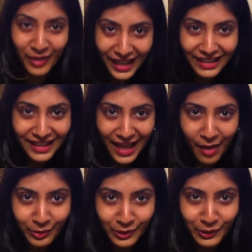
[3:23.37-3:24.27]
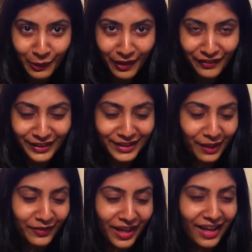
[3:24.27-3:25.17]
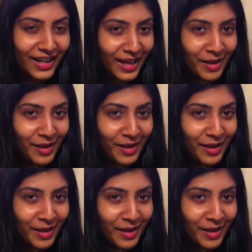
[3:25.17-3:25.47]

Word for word: raided the Apple store in Philadelphia